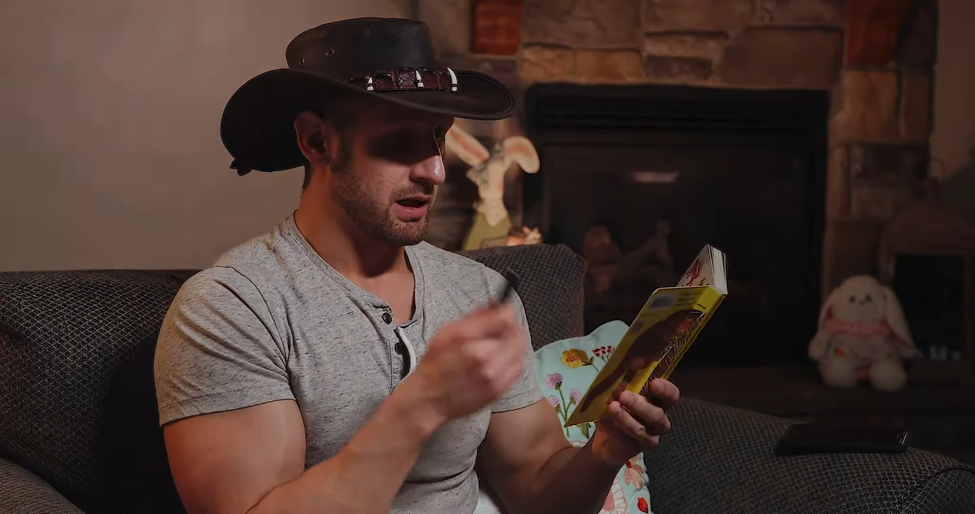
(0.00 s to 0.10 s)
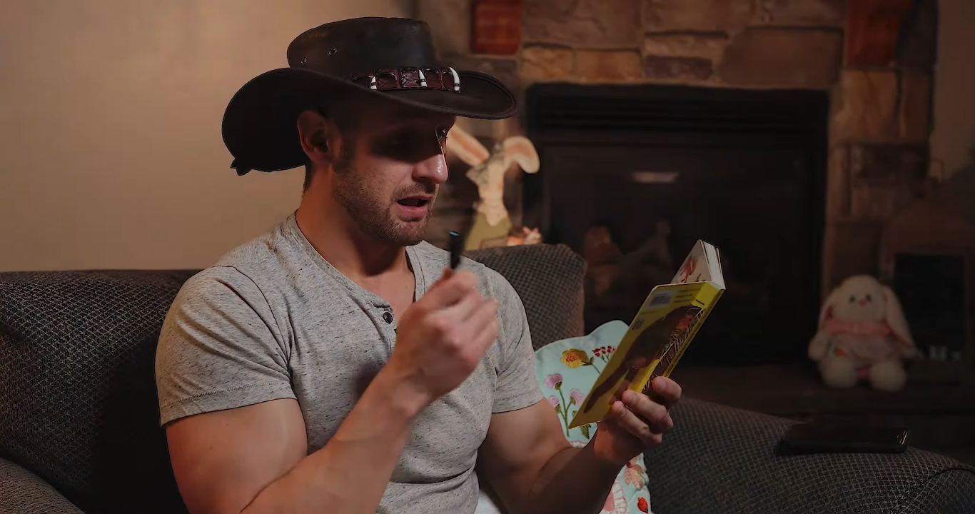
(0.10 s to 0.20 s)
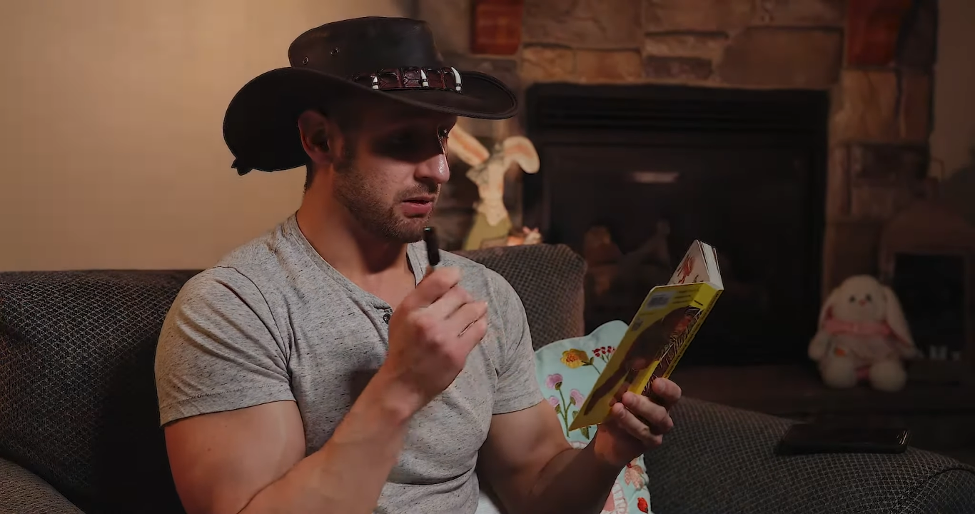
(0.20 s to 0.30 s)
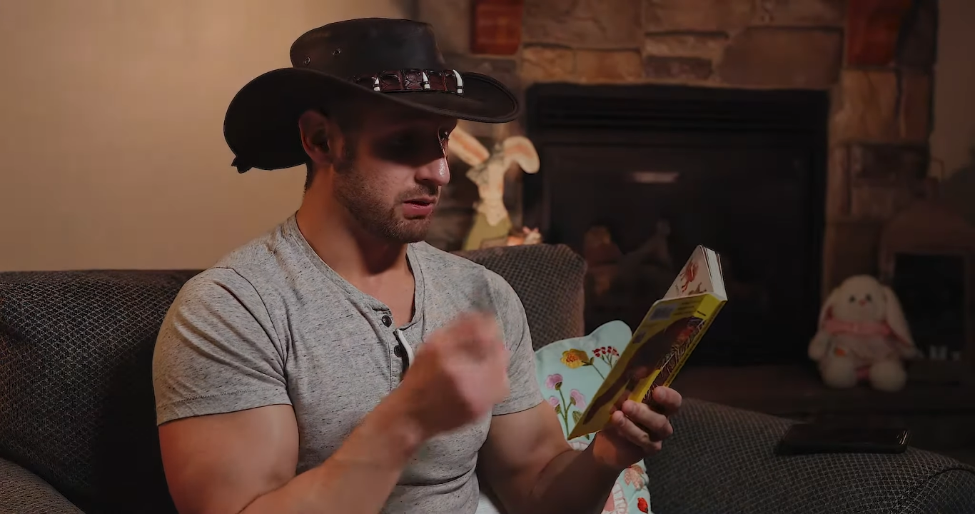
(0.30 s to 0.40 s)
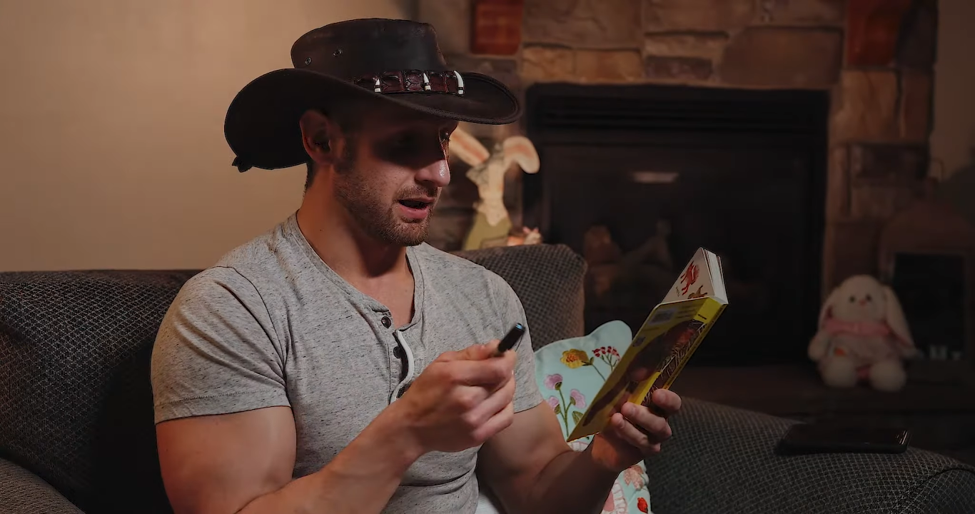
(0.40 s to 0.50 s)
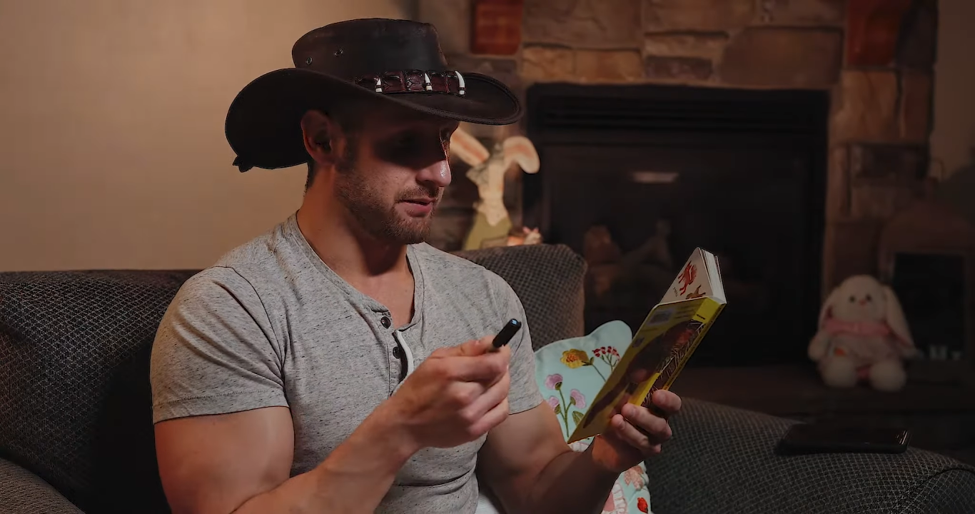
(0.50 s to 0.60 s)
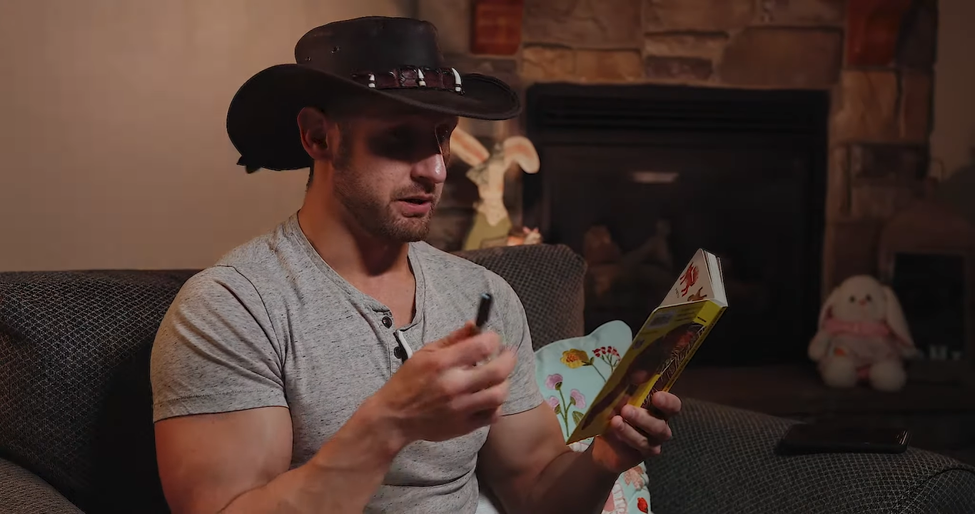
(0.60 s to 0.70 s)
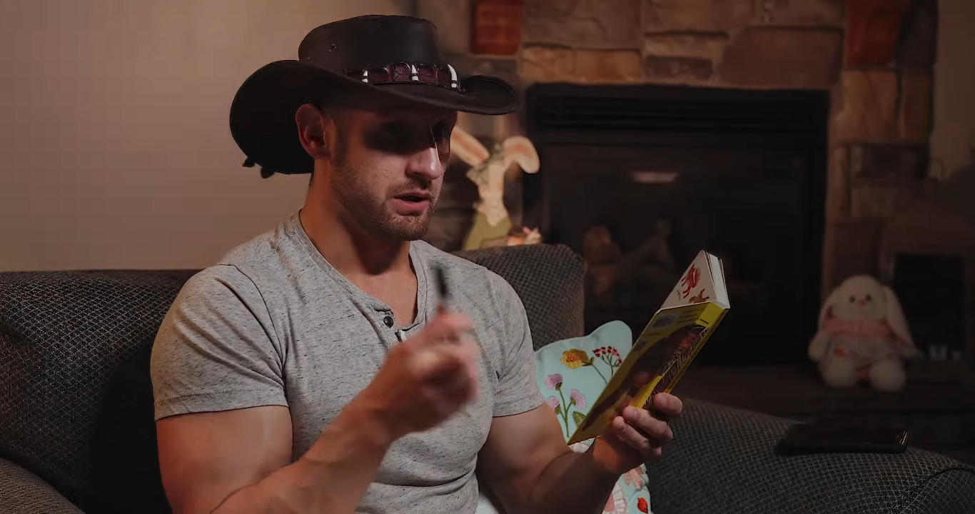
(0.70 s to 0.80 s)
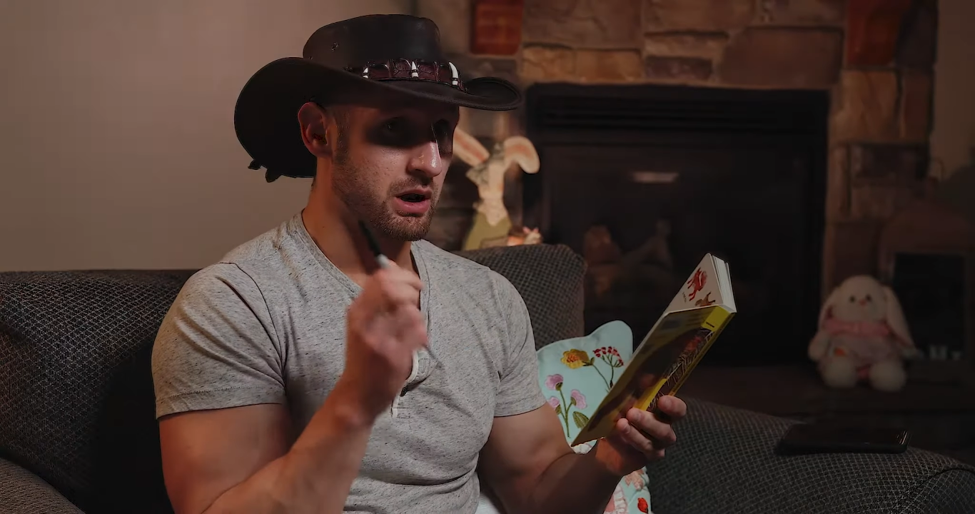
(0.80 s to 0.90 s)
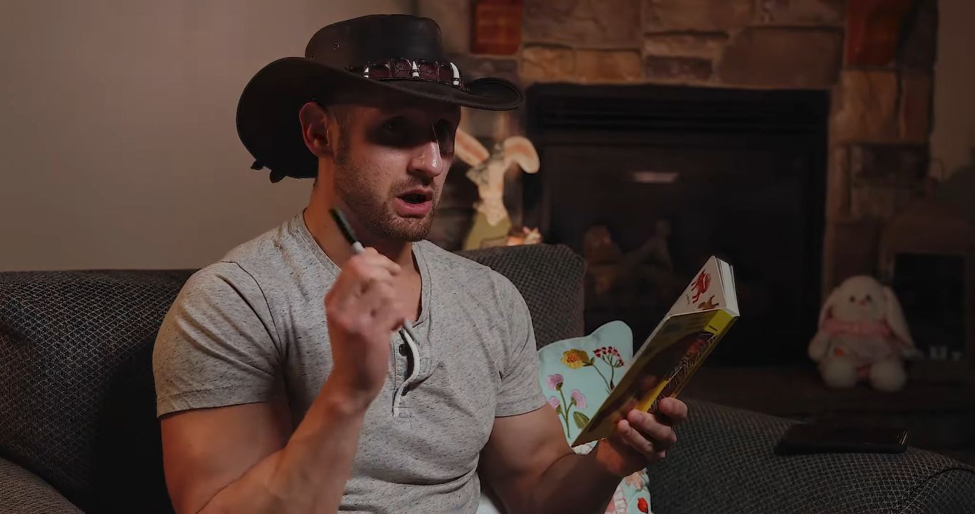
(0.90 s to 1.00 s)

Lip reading: 11,